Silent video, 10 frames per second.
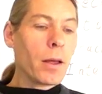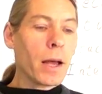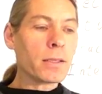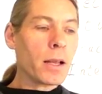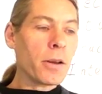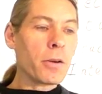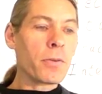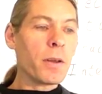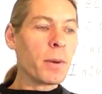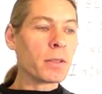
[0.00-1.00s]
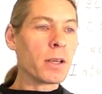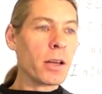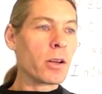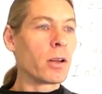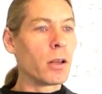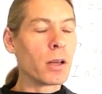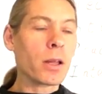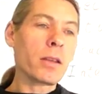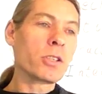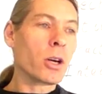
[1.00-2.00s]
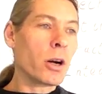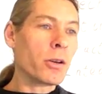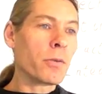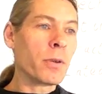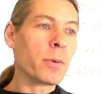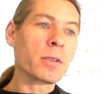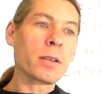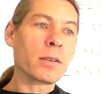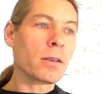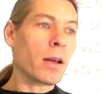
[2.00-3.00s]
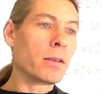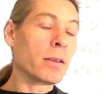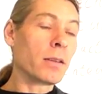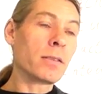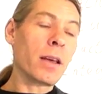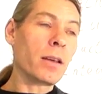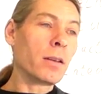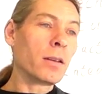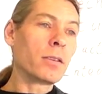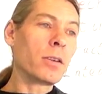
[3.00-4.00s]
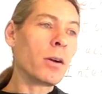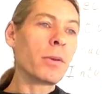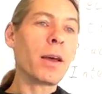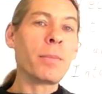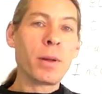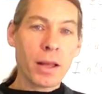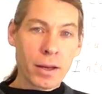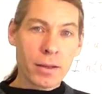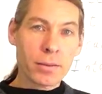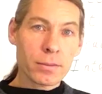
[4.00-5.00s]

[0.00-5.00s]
And so now your female side, you're going to look at the chart, and your female's going to side and say, start with that planet.